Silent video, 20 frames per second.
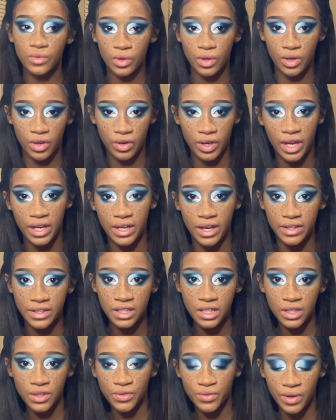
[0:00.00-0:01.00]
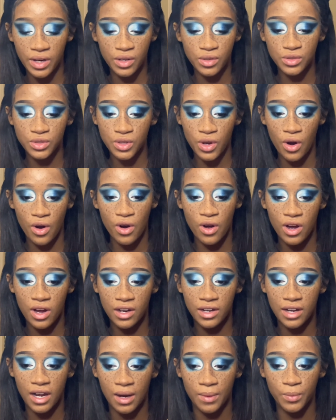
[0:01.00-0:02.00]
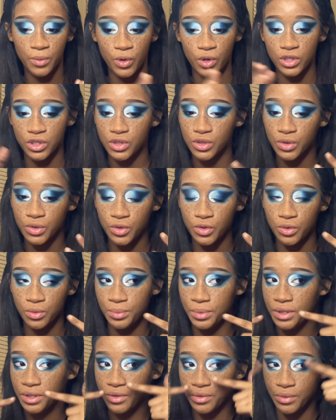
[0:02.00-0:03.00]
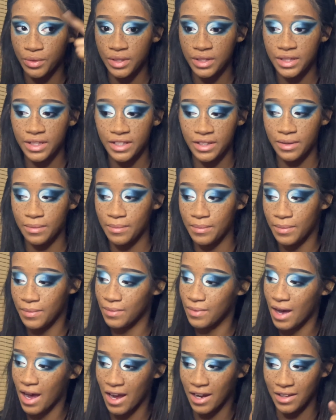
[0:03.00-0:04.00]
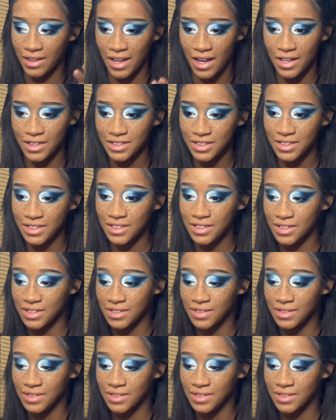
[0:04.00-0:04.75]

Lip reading: Okay, now that the freckles are on, I'm going to be doing the eyelashes.